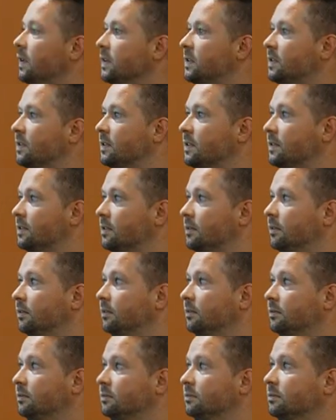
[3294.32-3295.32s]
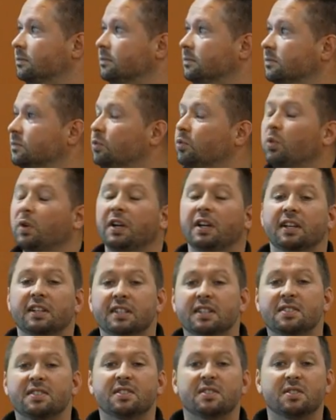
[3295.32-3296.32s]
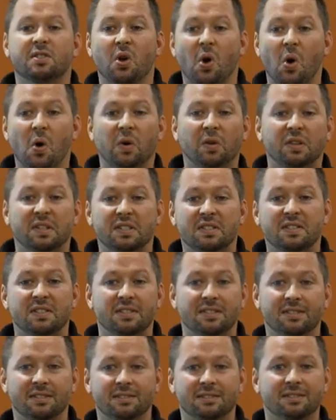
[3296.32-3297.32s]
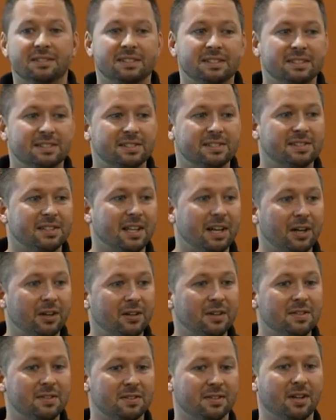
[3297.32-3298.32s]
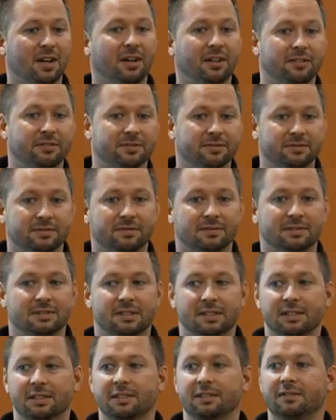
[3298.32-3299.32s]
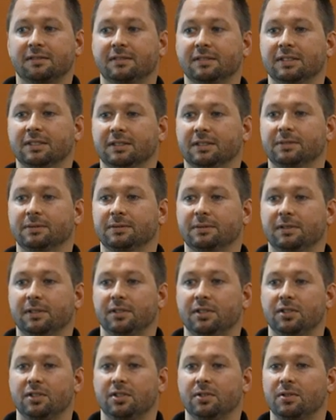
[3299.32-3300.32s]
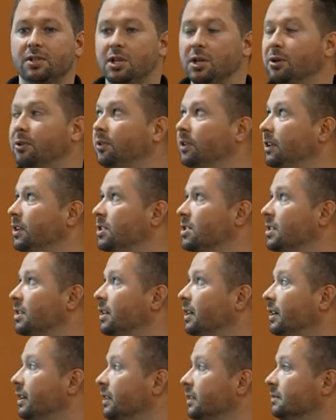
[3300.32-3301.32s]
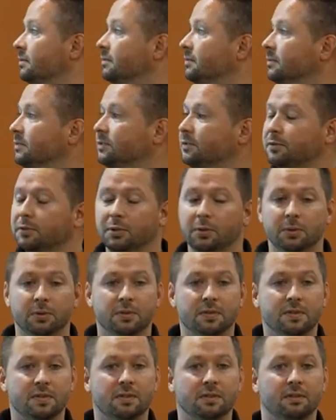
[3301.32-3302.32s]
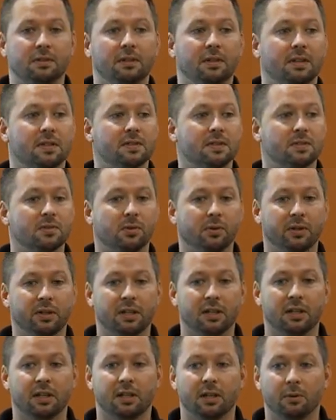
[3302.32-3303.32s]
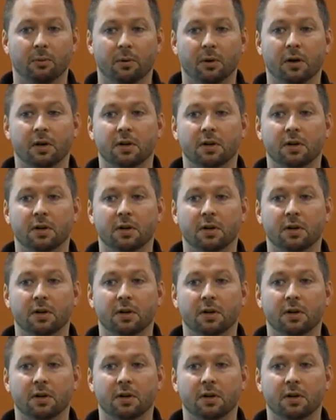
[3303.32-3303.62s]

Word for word: This is where this is going. This is scary stuff you know, geoengineered foods, this is only going to get